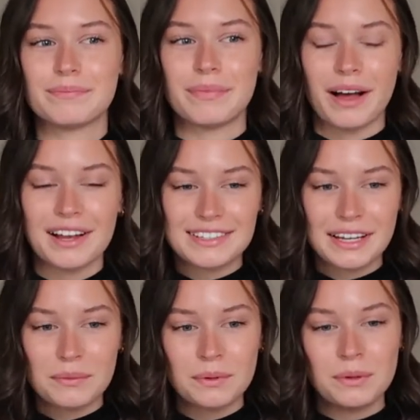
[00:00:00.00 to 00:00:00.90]
spa
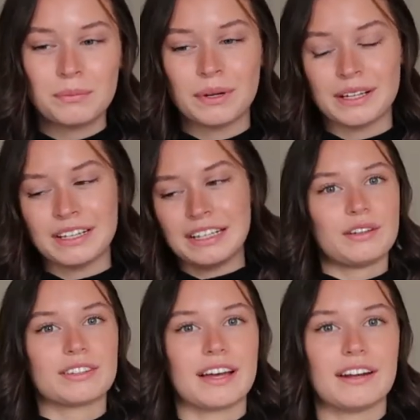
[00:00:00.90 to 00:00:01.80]
table, but you
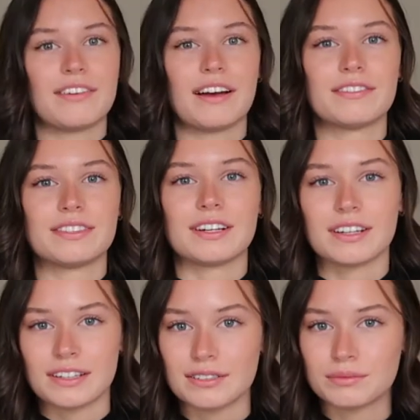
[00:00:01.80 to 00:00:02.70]
just kind of have
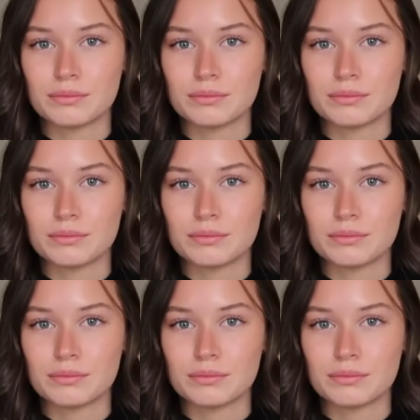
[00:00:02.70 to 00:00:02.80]
to